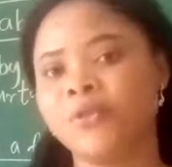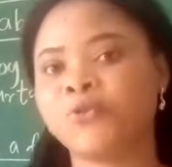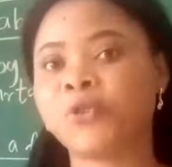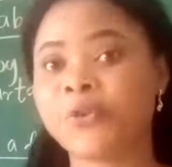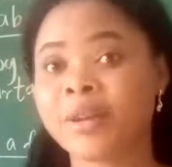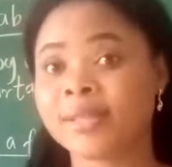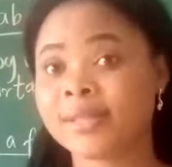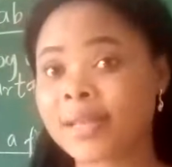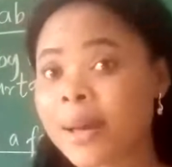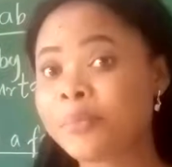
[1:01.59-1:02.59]
For
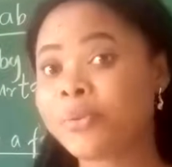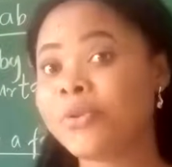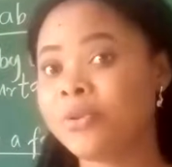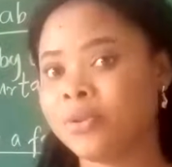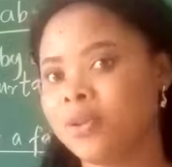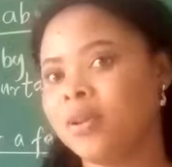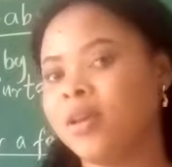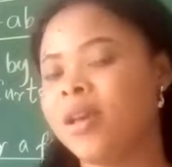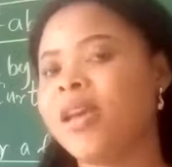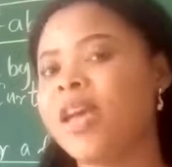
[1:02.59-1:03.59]
example,
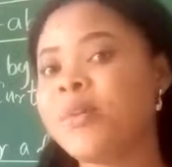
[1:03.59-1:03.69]
a